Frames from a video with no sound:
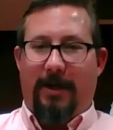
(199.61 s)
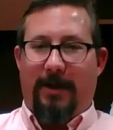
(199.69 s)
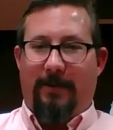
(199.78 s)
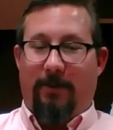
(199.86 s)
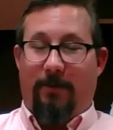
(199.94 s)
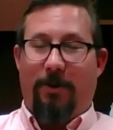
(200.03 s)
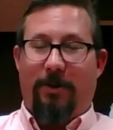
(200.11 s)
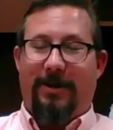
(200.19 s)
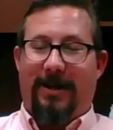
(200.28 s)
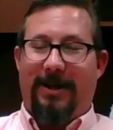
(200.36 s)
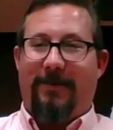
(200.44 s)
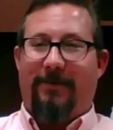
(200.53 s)
after, worked
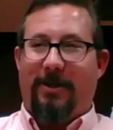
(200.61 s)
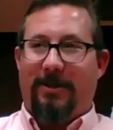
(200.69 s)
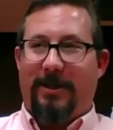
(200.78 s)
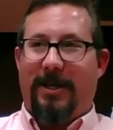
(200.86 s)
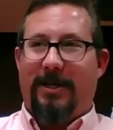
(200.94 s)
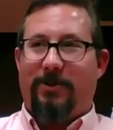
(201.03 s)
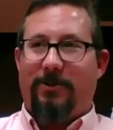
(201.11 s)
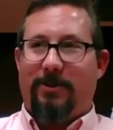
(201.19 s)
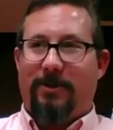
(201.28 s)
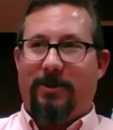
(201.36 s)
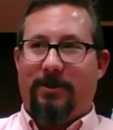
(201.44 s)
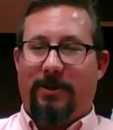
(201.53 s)
on after disasters,
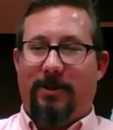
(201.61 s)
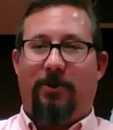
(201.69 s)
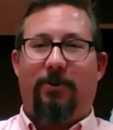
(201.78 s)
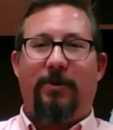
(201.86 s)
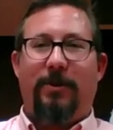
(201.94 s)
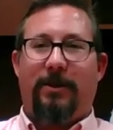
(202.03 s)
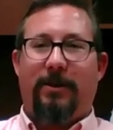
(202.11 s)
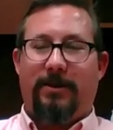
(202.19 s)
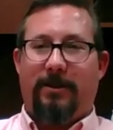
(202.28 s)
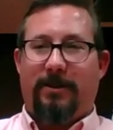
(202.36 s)
is an equipment list,